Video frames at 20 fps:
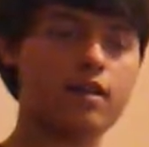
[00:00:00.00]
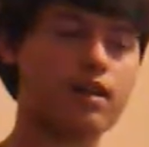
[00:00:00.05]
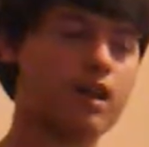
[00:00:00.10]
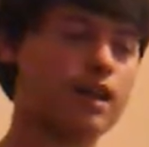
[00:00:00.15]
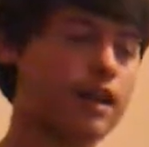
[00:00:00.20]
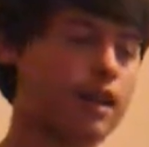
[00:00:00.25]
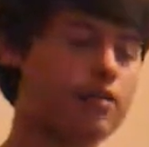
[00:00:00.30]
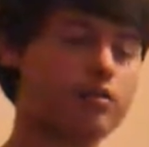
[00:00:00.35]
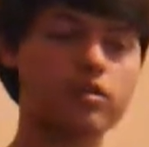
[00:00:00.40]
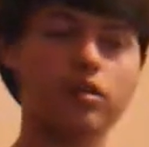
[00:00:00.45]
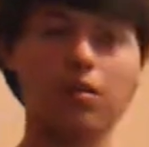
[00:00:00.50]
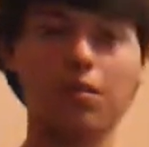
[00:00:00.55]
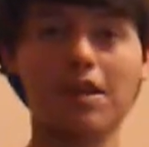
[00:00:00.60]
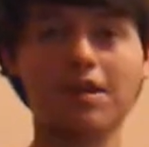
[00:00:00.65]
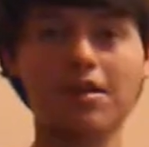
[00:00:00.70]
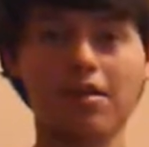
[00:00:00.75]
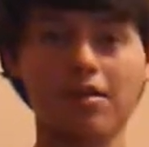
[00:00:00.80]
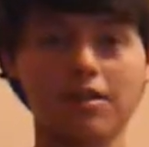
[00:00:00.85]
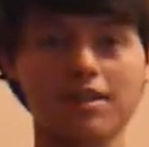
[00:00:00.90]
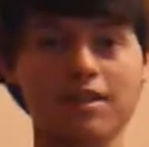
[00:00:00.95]
And that was all my
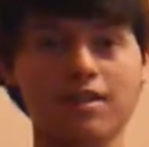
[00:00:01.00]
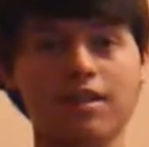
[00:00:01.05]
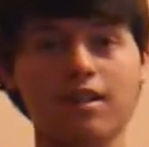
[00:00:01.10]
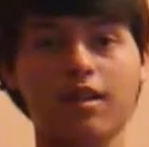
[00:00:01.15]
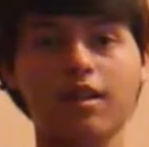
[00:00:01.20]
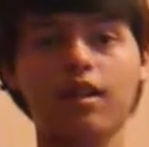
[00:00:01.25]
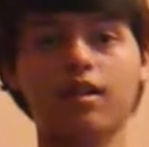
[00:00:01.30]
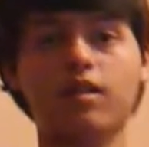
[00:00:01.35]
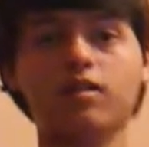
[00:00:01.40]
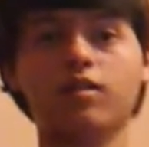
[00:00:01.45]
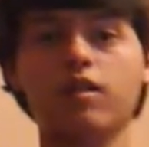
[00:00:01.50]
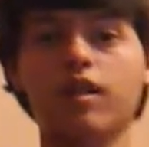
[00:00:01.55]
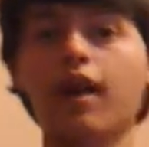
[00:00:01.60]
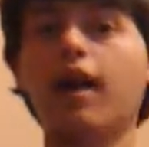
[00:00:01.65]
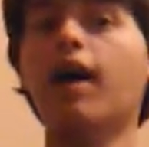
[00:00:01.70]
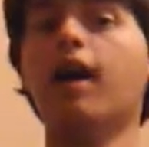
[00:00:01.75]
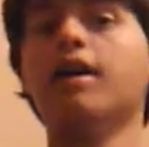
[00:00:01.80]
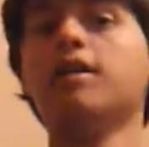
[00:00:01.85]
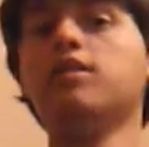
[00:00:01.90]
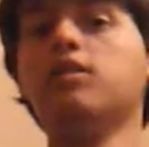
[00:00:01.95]
darts. So
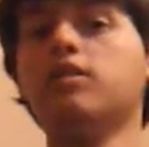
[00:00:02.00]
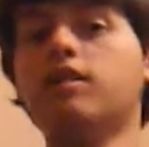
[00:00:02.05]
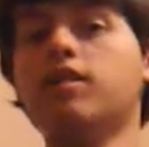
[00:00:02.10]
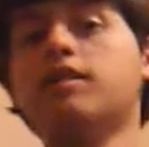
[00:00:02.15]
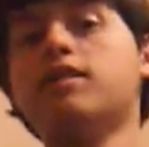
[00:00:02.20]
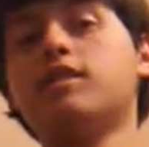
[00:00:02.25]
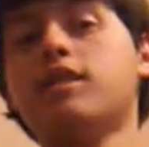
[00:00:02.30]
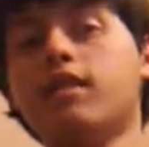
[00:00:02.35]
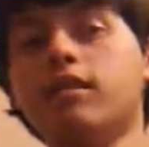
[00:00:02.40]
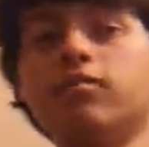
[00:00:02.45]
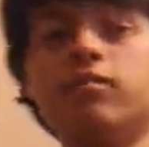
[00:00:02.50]
yeah, as you can see,